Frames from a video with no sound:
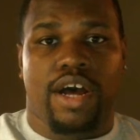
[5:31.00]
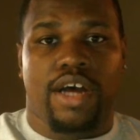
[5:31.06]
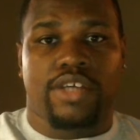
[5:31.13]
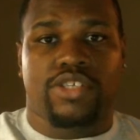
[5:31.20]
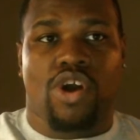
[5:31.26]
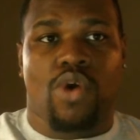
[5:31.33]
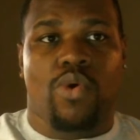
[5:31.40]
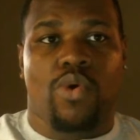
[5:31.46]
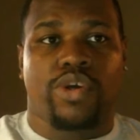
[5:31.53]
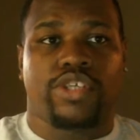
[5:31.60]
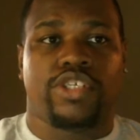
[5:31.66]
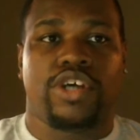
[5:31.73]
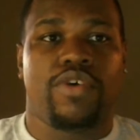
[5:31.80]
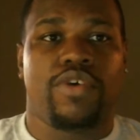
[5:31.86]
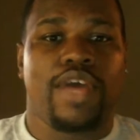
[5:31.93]
Star Wars."
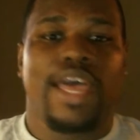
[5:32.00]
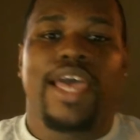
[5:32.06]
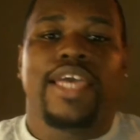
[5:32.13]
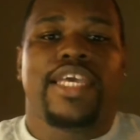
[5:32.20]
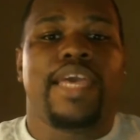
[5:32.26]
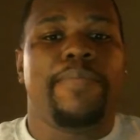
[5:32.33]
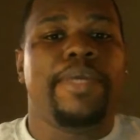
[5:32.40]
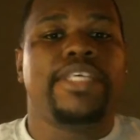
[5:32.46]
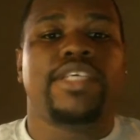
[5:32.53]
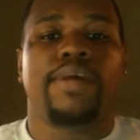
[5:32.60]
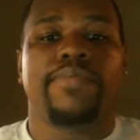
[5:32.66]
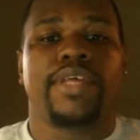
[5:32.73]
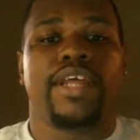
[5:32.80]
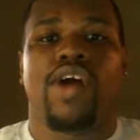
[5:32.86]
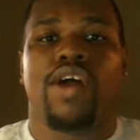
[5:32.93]
So give me
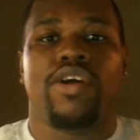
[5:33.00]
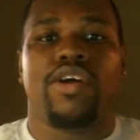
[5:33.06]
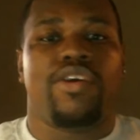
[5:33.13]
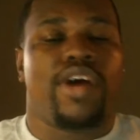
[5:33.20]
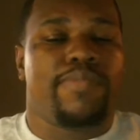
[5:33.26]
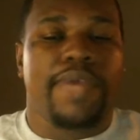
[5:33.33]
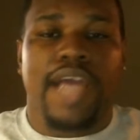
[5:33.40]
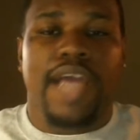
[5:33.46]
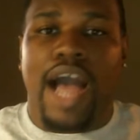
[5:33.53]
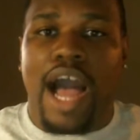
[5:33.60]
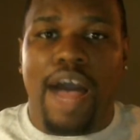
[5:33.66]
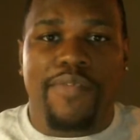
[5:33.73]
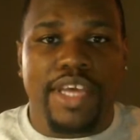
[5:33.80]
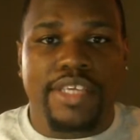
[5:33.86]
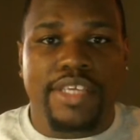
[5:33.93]
something. It don't have to be
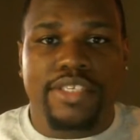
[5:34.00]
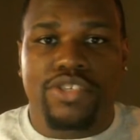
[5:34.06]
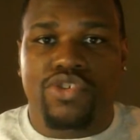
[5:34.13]
obvious.